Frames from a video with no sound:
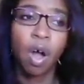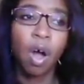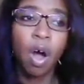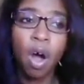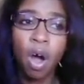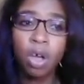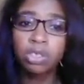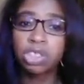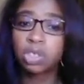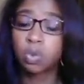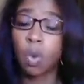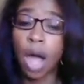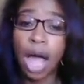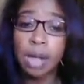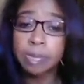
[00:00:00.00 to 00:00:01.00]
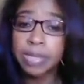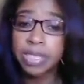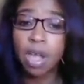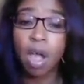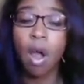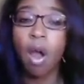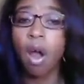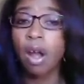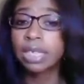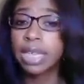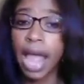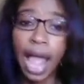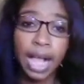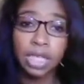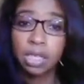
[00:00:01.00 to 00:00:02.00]
All swaps are
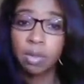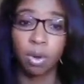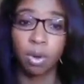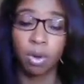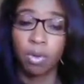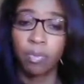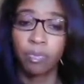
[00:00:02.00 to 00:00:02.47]
taxable.